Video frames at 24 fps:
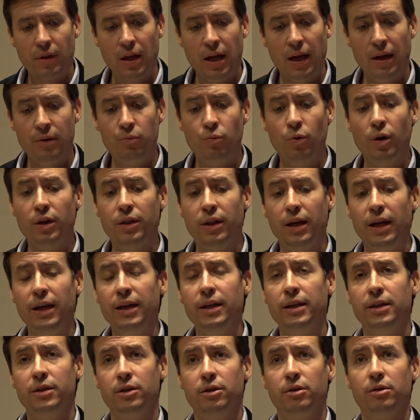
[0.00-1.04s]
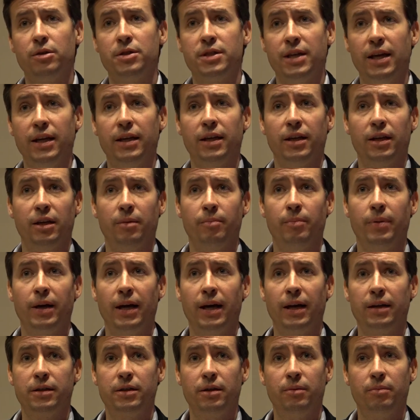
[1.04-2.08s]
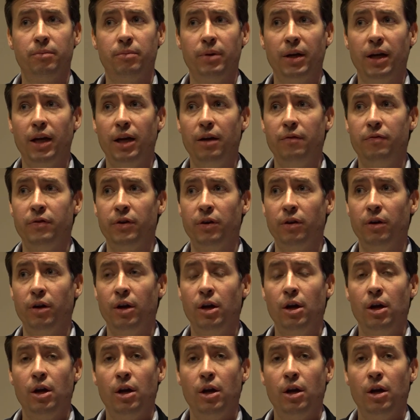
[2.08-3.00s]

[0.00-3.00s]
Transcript: And what they can do is they can impact behavior.